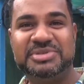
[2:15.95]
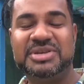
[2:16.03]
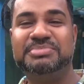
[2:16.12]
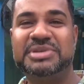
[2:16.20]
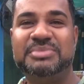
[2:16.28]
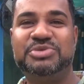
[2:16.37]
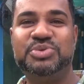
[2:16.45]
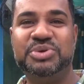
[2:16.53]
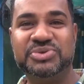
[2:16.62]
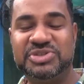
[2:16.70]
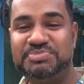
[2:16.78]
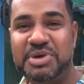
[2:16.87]
Sometimes we
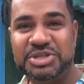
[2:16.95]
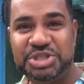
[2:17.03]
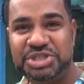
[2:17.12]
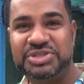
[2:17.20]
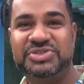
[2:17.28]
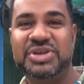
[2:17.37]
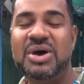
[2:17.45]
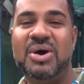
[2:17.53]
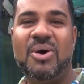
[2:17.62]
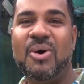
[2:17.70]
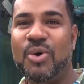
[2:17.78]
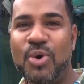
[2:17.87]
use sponges
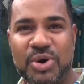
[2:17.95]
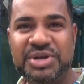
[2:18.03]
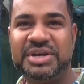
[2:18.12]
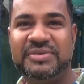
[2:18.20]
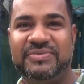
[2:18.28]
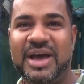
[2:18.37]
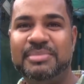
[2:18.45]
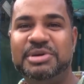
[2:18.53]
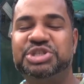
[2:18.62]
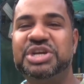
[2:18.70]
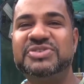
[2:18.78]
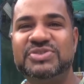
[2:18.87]
or coconut
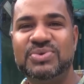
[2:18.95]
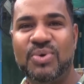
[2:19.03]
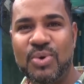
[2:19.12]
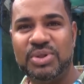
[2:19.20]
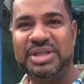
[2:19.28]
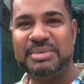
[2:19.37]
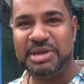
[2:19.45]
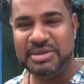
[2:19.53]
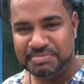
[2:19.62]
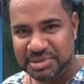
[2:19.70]
fiber just to hold them in